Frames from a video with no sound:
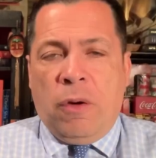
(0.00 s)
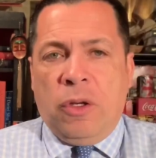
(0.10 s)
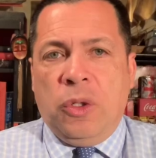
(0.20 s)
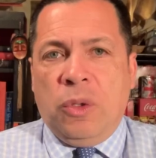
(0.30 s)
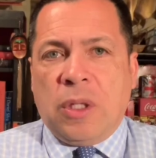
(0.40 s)
Here
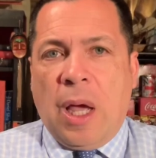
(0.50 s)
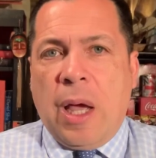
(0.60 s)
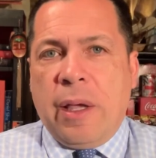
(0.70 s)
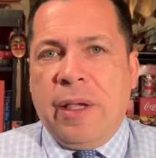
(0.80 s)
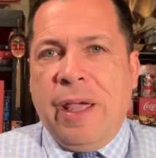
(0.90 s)
in
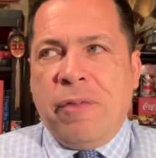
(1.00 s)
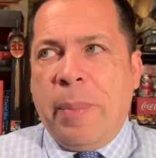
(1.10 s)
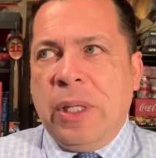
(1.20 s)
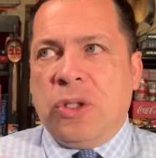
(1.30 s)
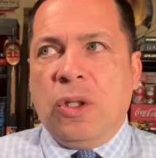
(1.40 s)
Utah,
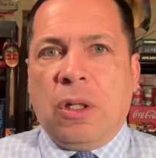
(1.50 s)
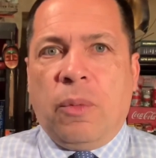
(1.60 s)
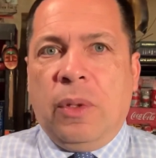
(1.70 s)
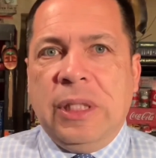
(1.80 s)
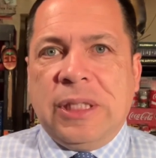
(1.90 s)
everybody took it
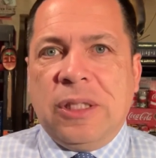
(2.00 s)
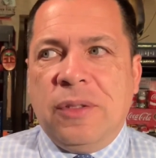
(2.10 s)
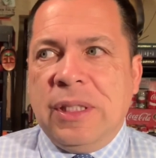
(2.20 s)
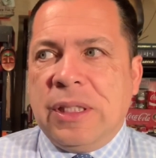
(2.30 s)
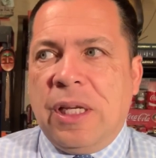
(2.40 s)
really
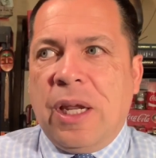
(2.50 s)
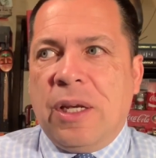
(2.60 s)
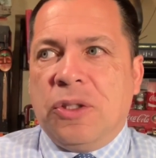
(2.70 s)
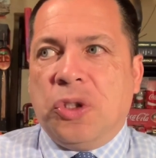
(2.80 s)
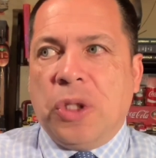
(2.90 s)
serious and
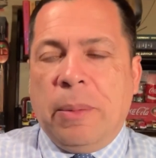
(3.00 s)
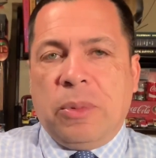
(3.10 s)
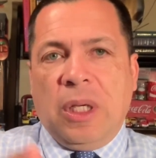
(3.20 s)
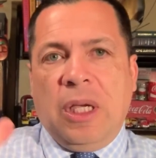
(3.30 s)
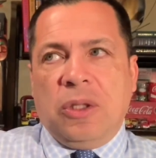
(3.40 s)
it
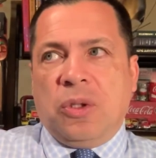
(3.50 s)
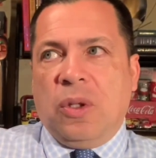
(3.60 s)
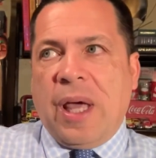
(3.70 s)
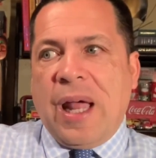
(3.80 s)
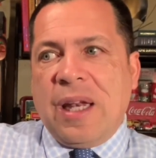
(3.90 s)
jumped into
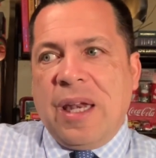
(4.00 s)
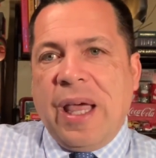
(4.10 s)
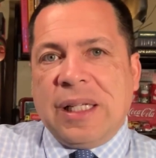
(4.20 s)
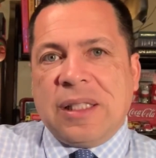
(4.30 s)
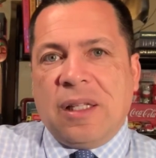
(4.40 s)
that
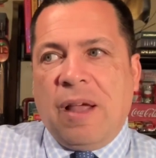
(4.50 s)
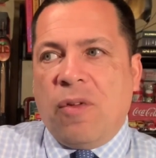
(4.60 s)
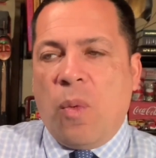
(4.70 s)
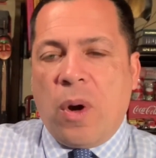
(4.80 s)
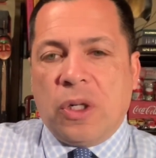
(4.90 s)
next
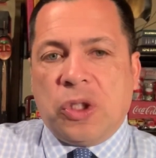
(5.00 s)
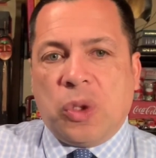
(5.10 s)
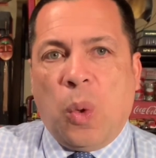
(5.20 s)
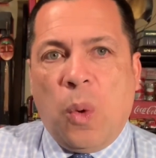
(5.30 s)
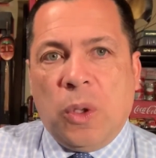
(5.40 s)
level where
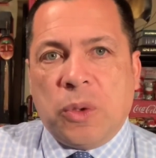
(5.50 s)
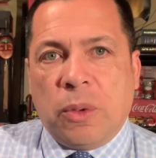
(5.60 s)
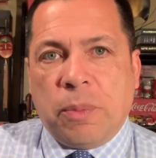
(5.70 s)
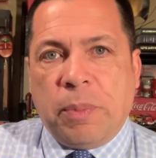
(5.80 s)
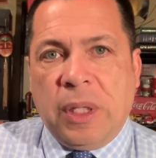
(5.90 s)
schools were
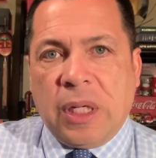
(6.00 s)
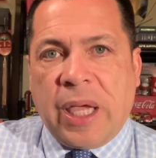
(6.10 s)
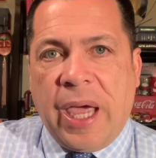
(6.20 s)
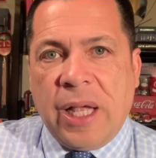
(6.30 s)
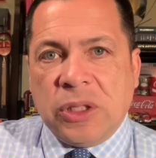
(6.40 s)
being
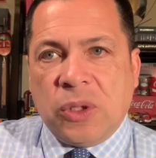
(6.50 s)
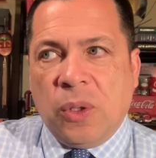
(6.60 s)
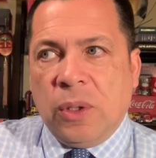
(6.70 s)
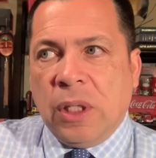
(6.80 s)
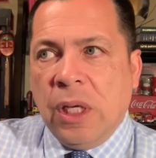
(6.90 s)
canceled,